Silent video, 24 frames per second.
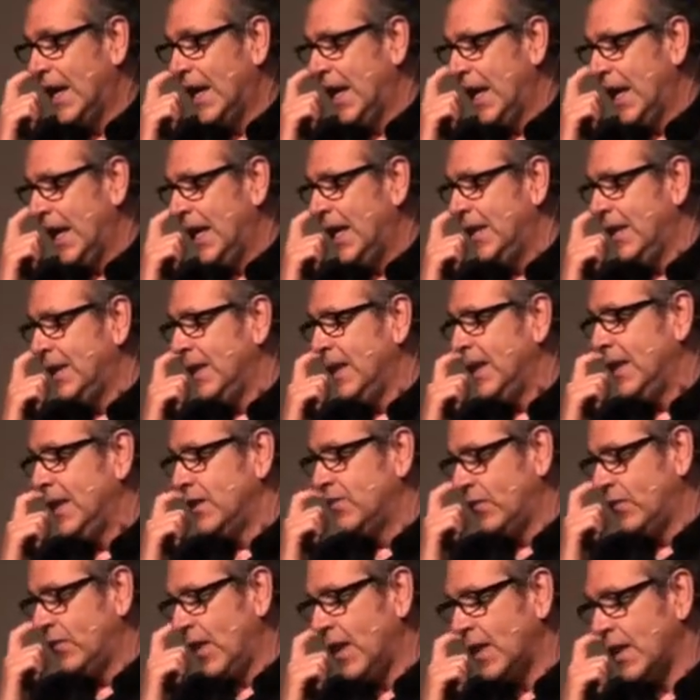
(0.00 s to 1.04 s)
in the
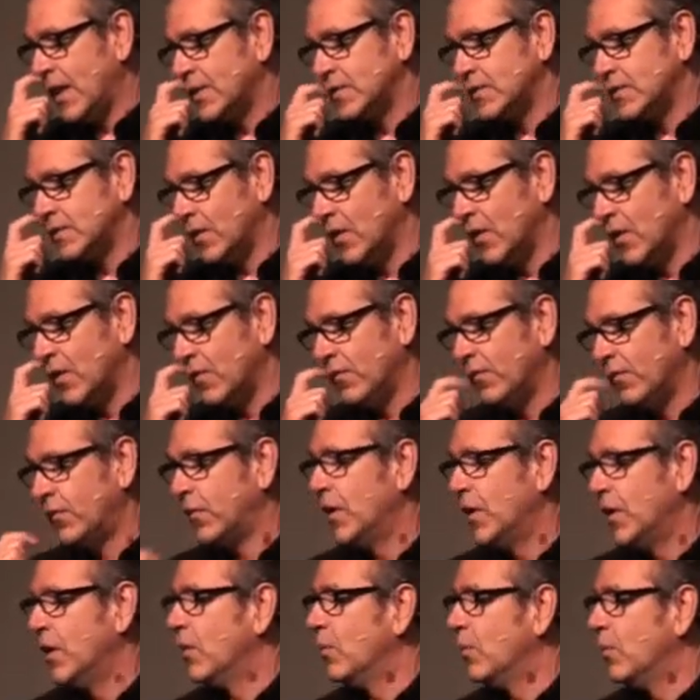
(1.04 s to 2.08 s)
advance of
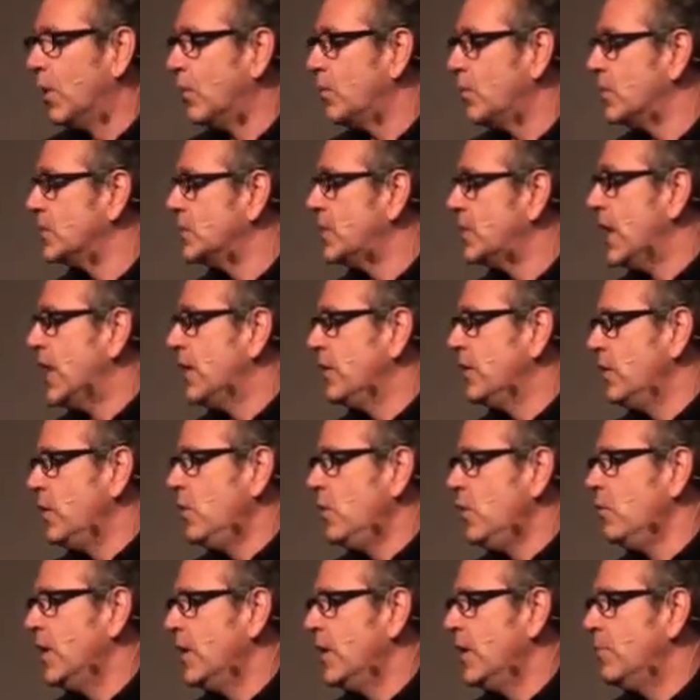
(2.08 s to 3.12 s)
what was then
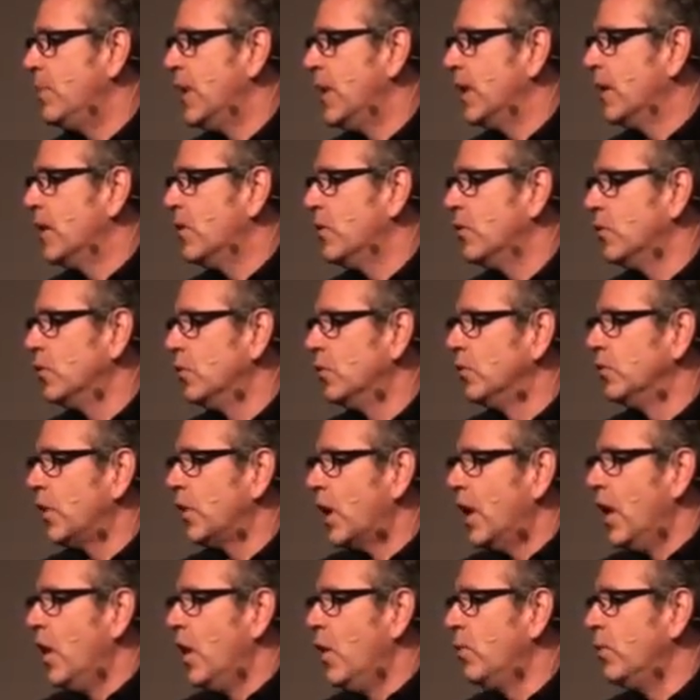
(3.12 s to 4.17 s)
newly being called
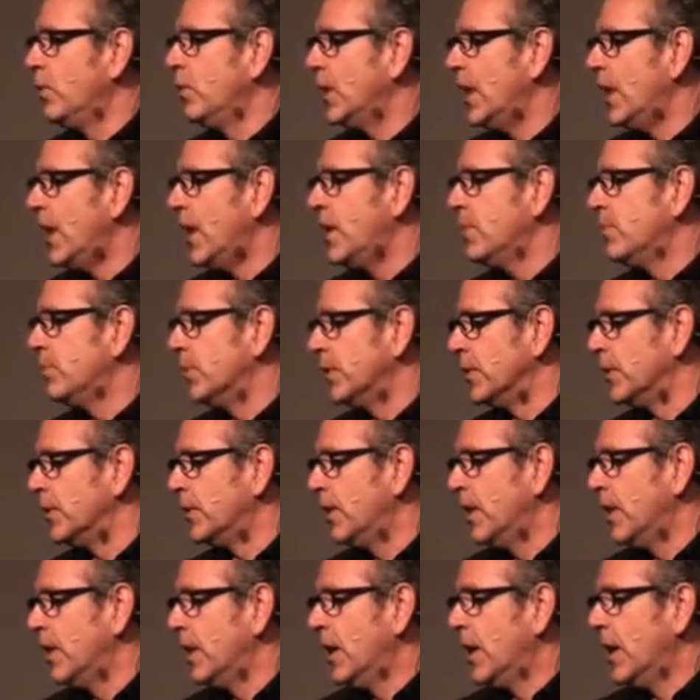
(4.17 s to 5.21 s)
own label.
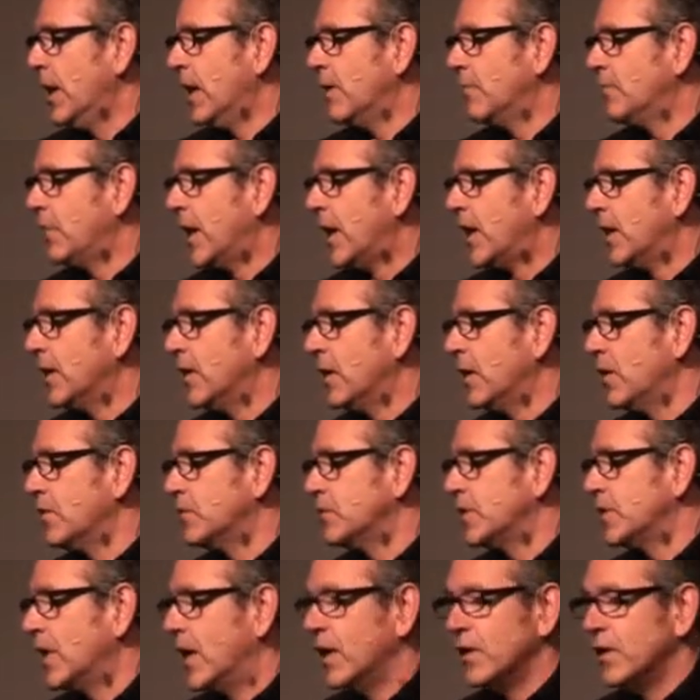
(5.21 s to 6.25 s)
And back in
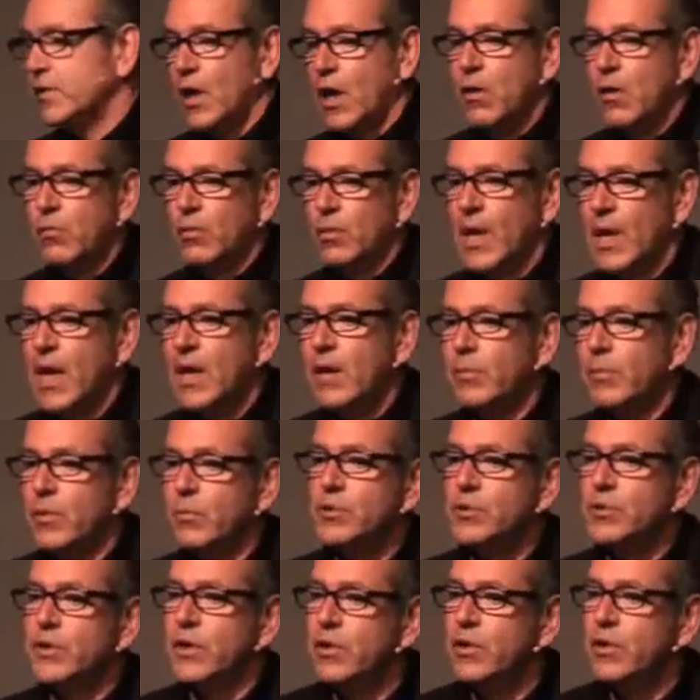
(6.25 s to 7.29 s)
those days, own label
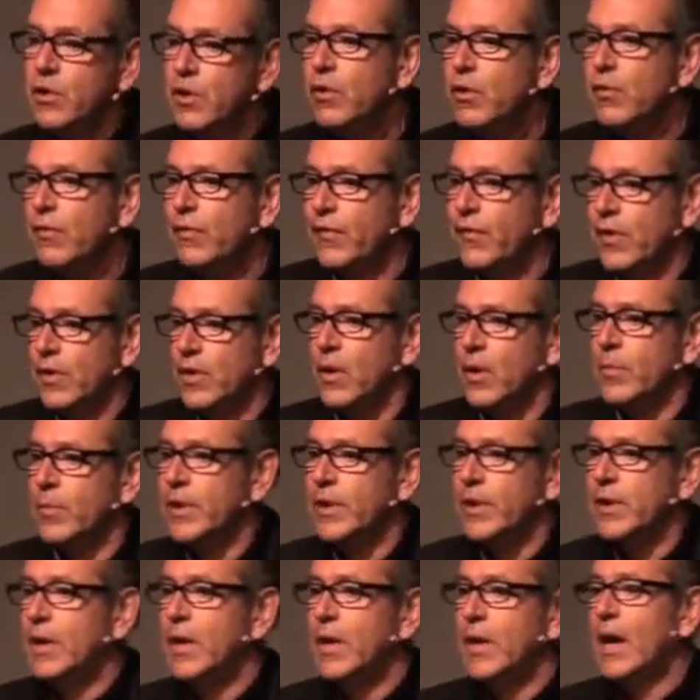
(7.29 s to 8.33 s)
was a new
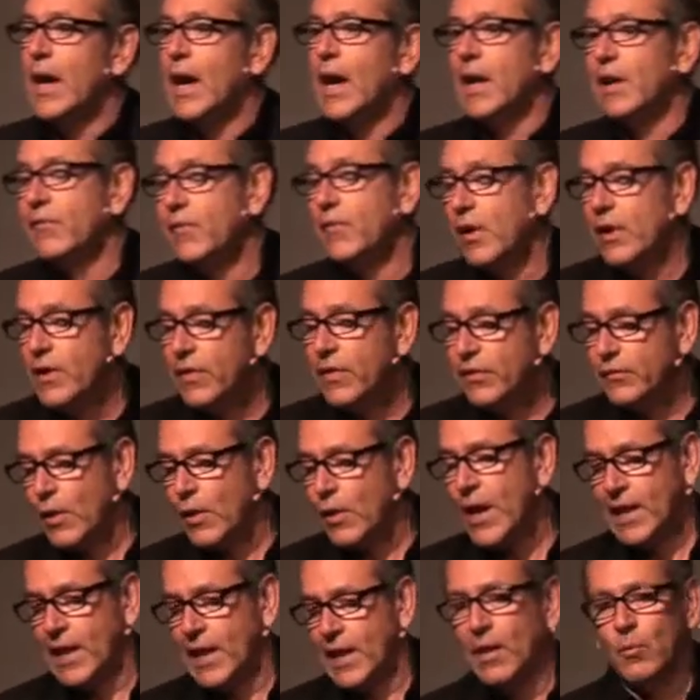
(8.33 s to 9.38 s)
phenomenon and a very
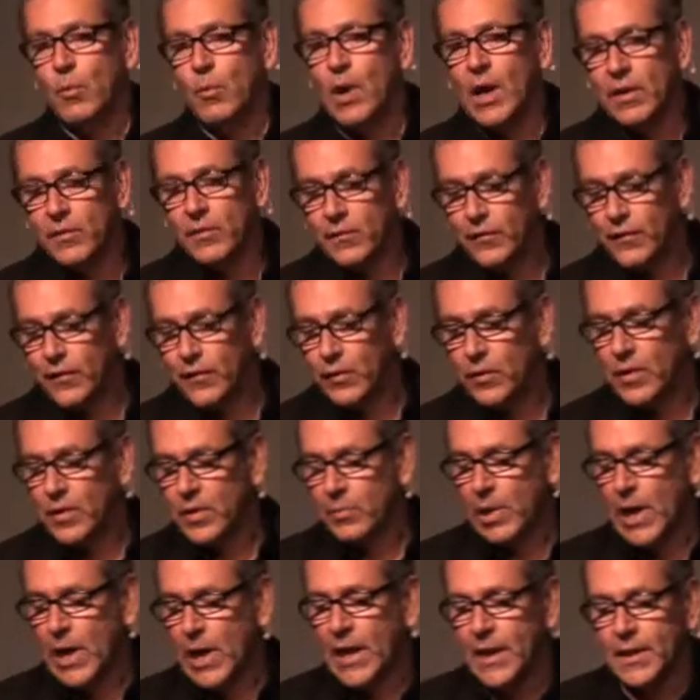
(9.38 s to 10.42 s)
threatening one for the
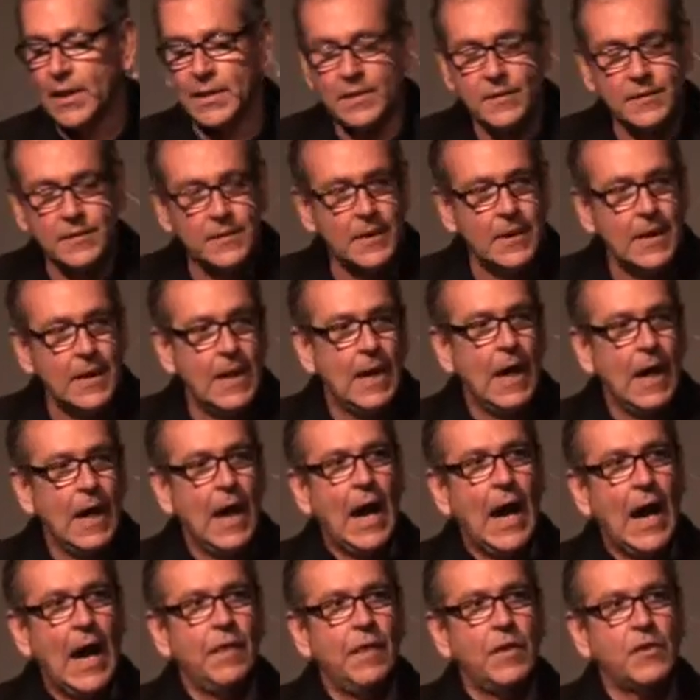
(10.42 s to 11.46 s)
brands.
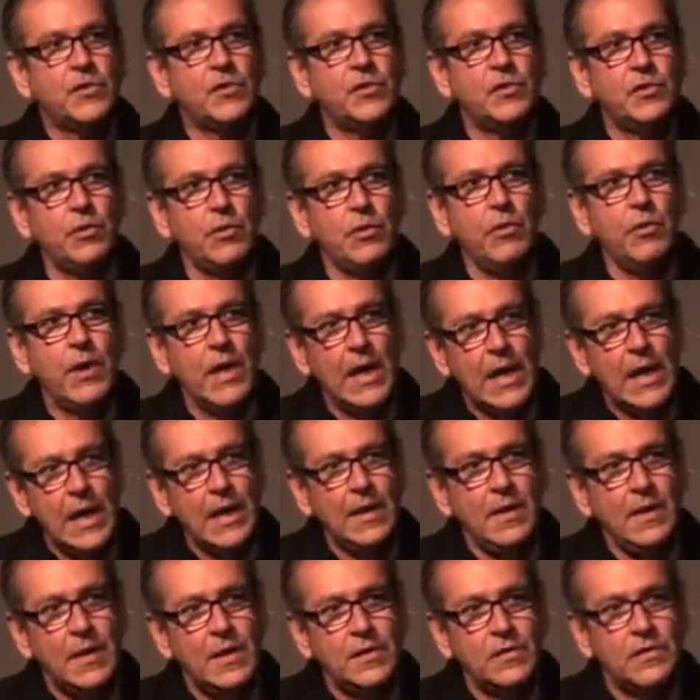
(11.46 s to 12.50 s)
And the story
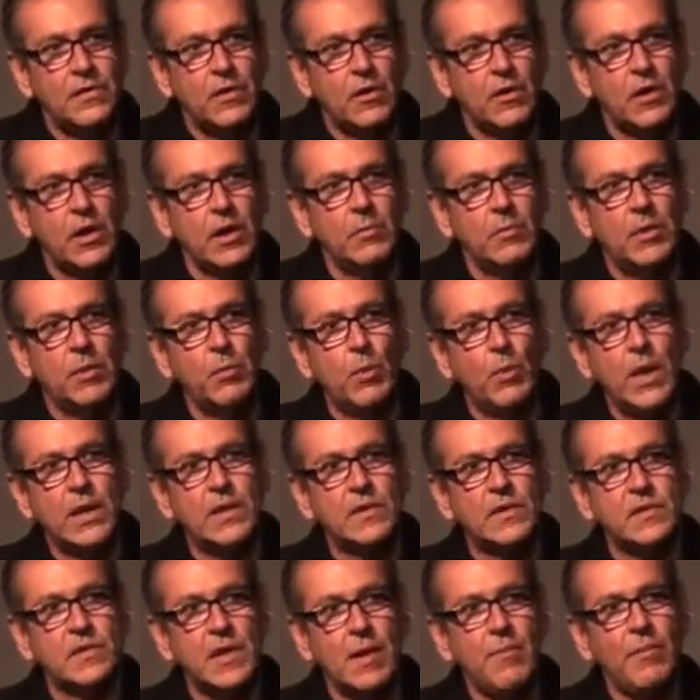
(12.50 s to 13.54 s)
in this document went
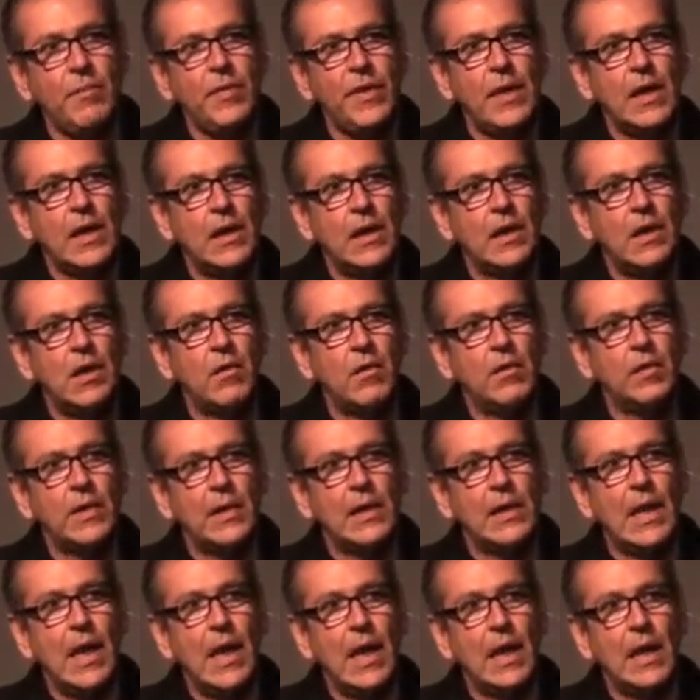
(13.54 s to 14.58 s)
something along the
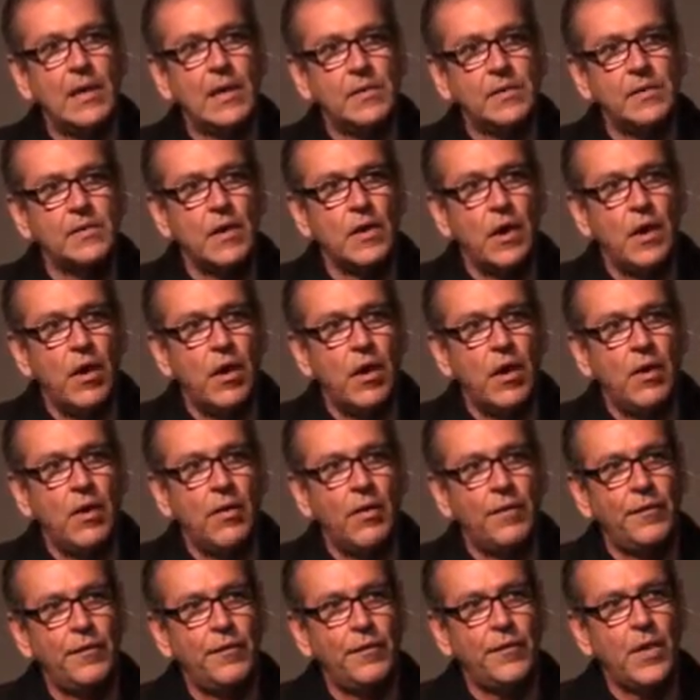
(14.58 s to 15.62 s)
lines
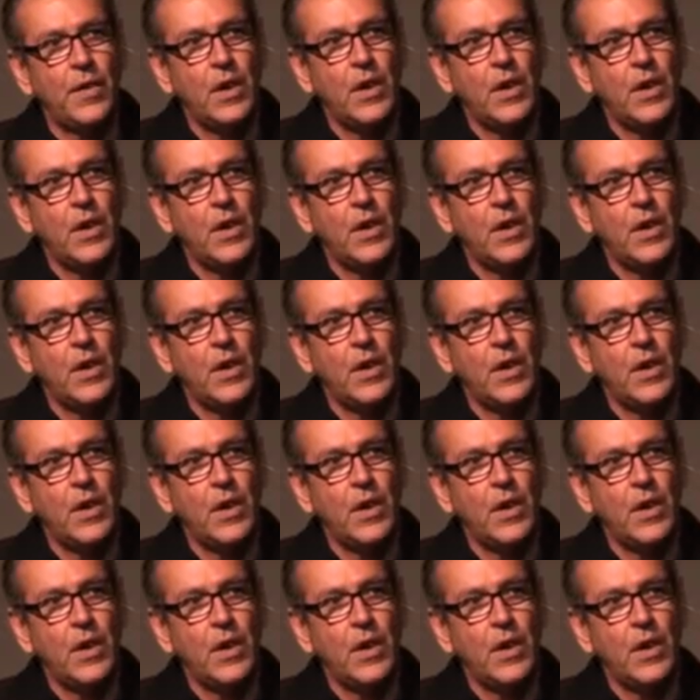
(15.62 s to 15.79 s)
of